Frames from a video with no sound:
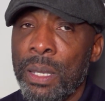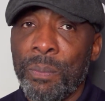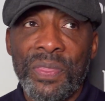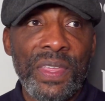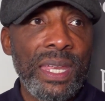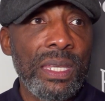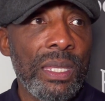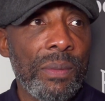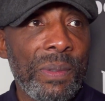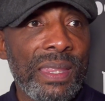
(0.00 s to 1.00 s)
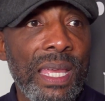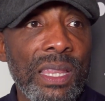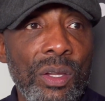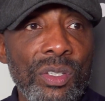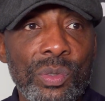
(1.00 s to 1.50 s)
But then
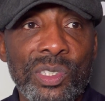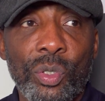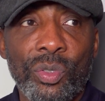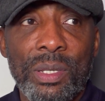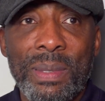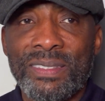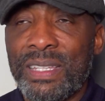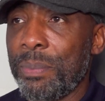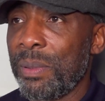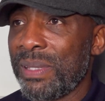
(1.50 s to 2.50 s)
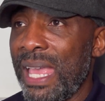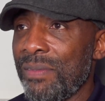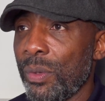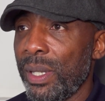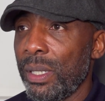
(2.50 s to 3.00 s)
Lawrence was talking about stepping up to
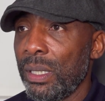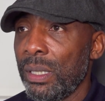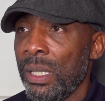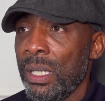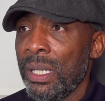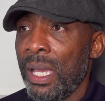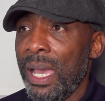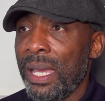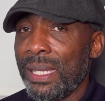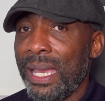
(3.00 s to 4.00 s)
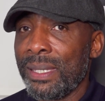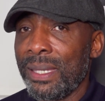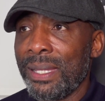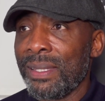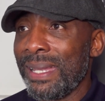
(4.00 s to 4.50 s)
heavyweight.
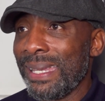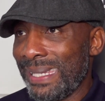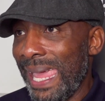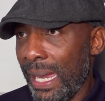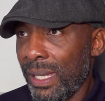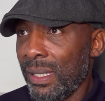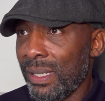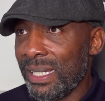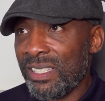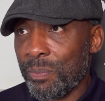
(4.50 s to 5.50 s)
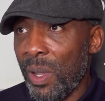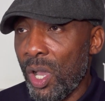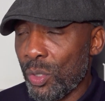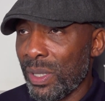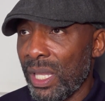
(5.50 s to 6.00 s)
And again, he
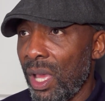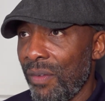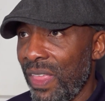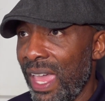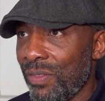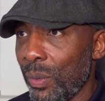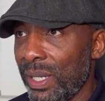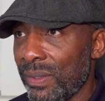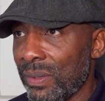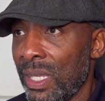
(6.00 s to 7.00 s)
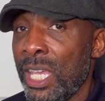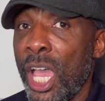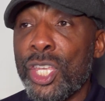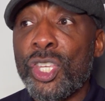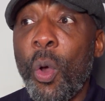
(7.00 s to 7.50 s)
sparred with a lot of the heavyweights.
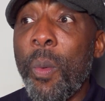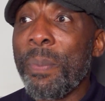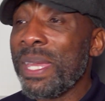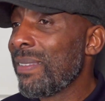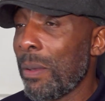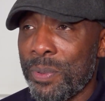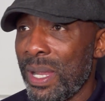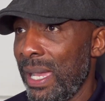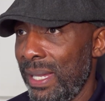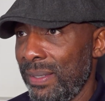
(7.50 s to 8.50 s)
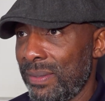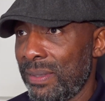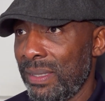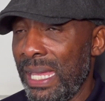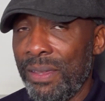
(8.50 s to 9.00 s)
And don't be
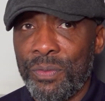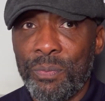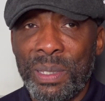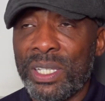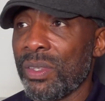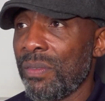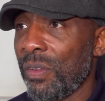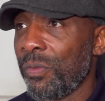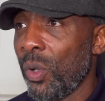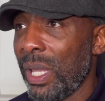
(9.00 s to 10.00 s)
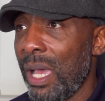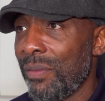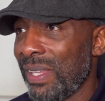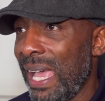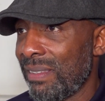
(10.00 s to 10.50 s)
surprised if, because of the fallout
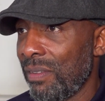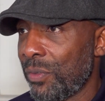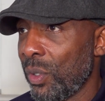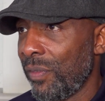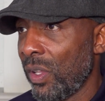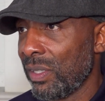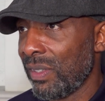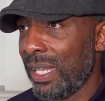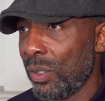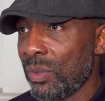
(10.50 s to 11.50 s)
of ties and through of Alexander